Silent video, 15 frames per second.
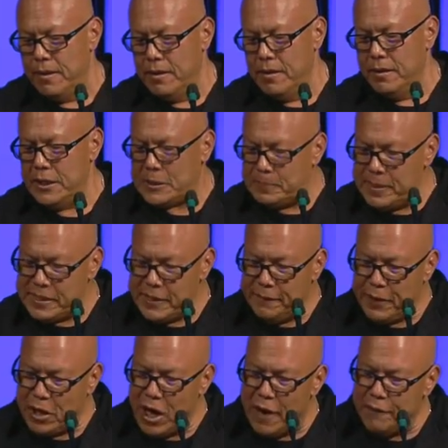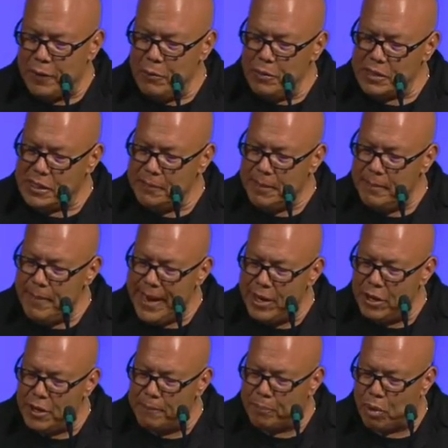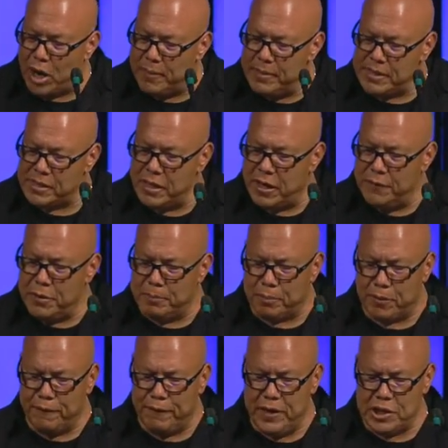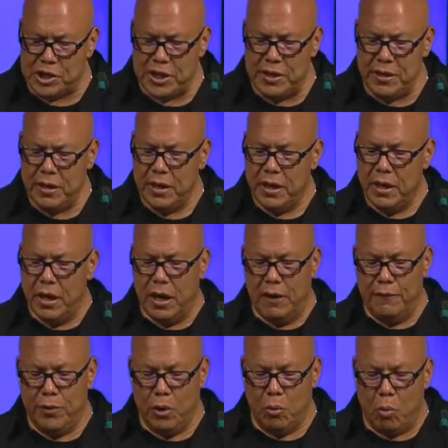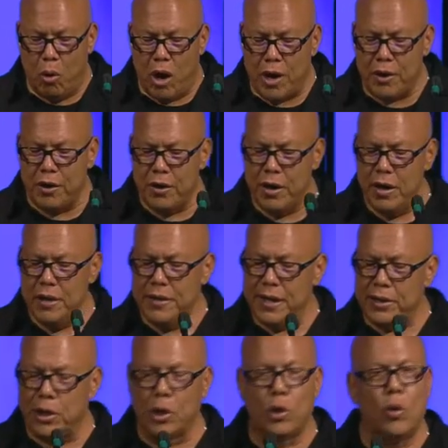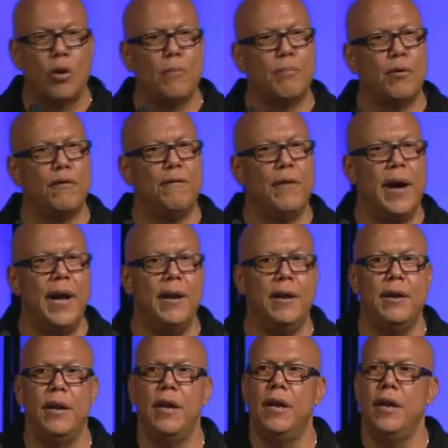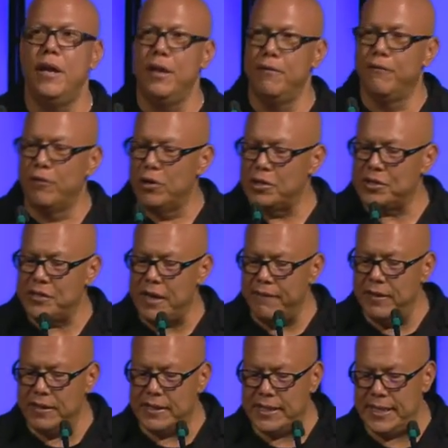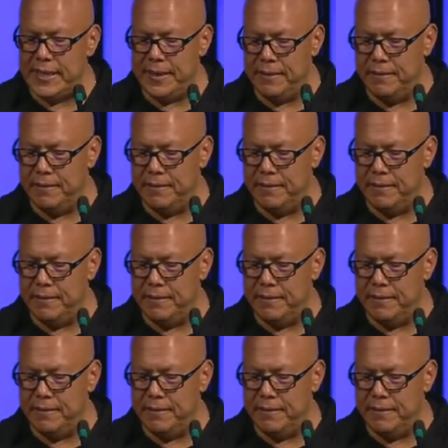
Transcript: This specific offering was to be made on the promise of the provision of the water that the Lord provided in verse 17.